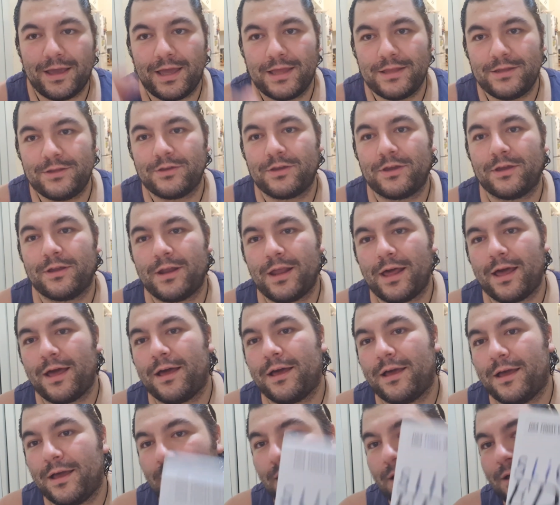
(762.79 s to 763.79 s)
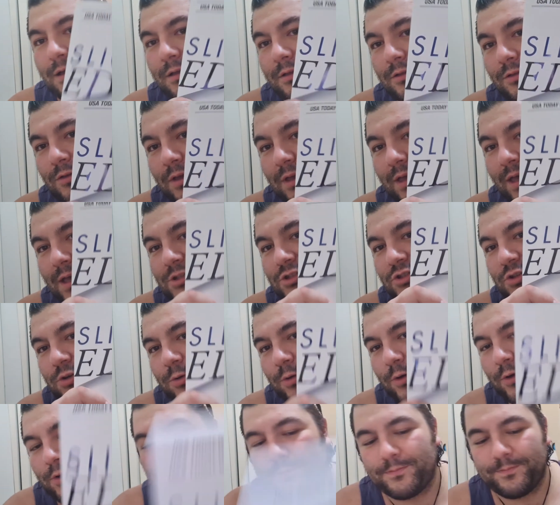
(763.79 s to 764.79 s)
and you can get
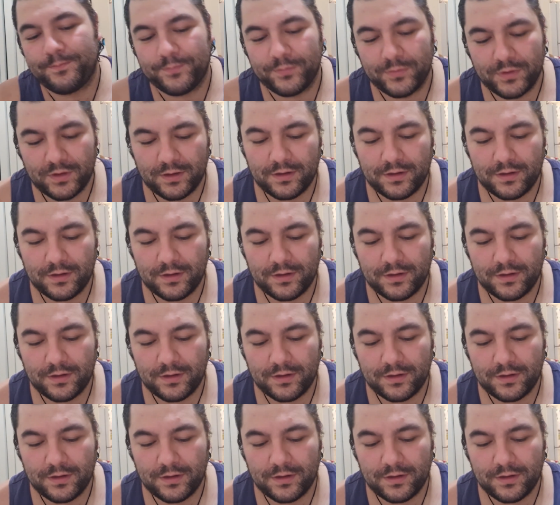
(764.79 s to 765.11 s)
your own.